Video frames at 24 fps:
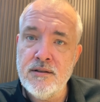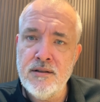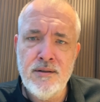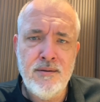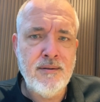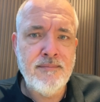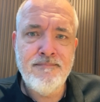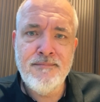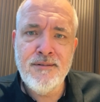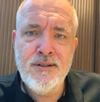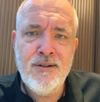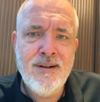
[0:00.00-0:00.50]

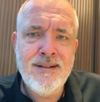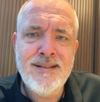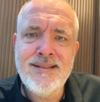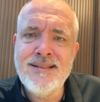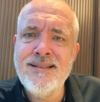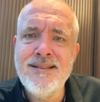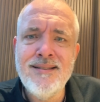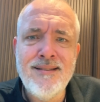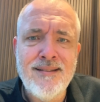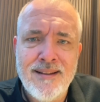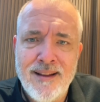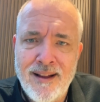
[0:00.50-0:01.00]
who I
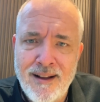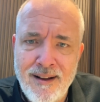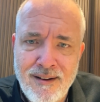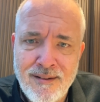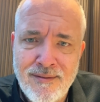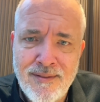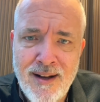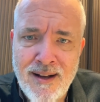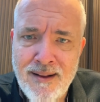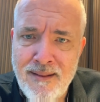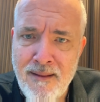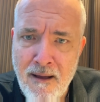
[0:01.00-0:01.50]
still
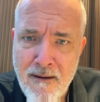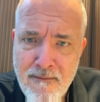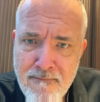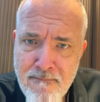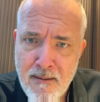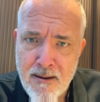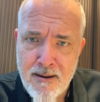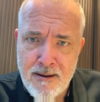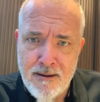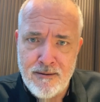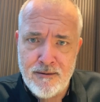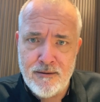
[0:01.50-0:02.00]
love. I love
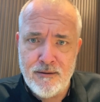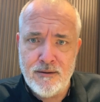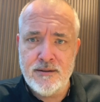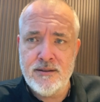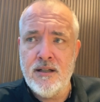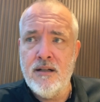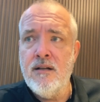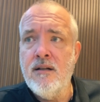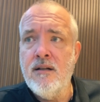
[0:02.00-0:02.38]
my uncles.